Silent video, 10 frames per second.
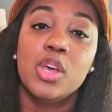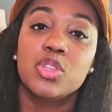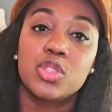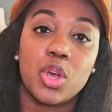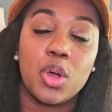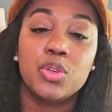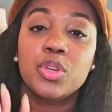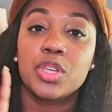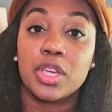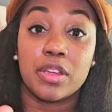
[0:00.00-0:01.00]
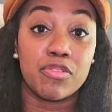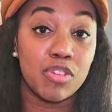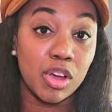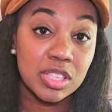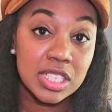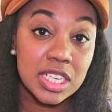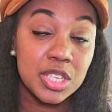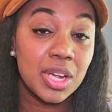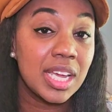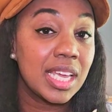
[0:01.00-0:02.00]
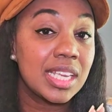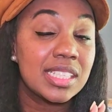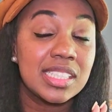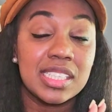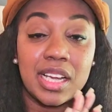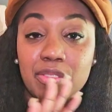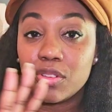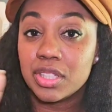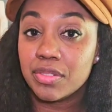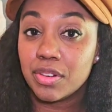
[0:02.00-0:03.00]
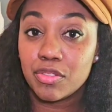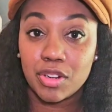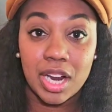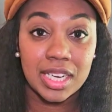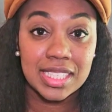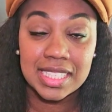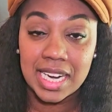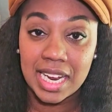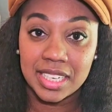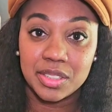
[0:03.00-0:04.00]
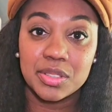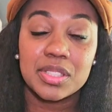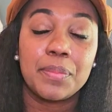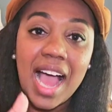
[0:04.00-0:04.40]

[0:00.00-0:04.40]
So you can get frosted, you can get several different variety styles.